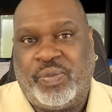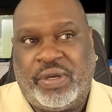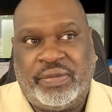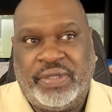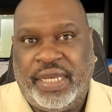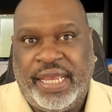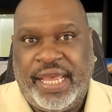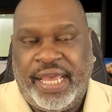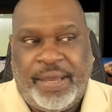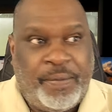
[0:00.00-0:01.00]
well,
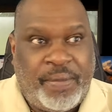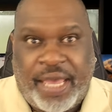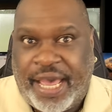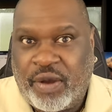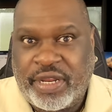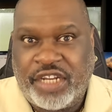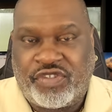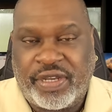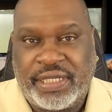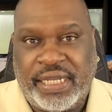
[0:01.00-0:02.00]
how can I
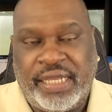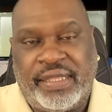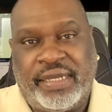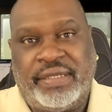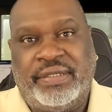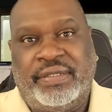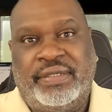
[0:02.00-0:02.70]
trust anything?